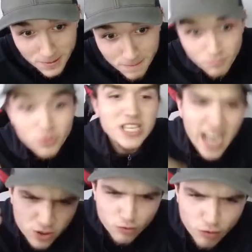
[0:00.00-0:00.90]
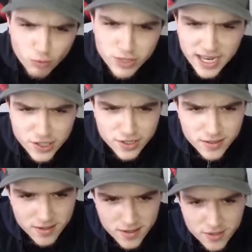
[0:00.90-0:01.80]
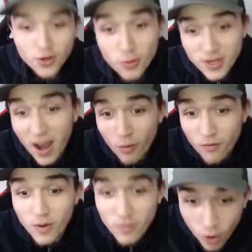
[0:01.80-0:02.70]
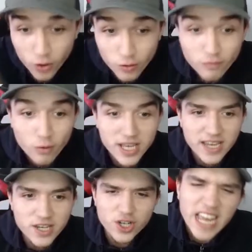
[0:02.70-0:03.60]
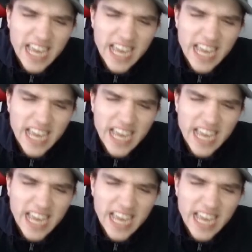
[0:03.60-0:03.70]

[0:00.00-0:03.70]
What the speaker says: but they had good rotation. So now we've got good rotation.